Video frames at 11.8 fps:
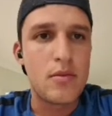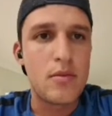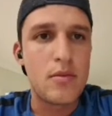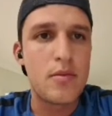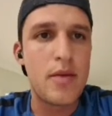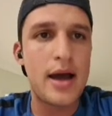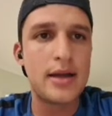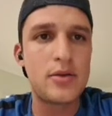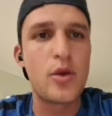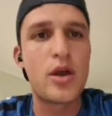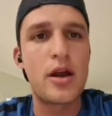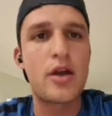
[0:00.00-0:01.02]

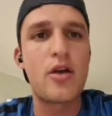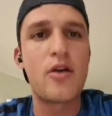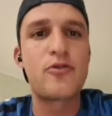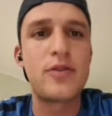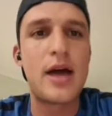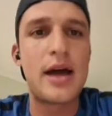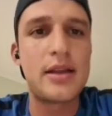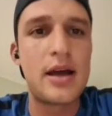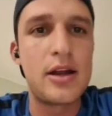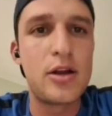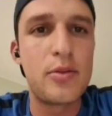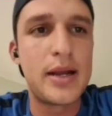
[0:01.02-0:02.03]
But we're gonna go through that
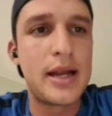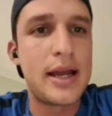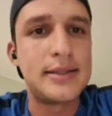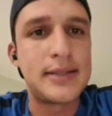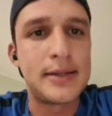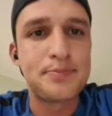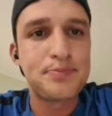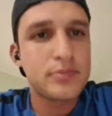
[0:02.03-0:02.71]
a little bit later.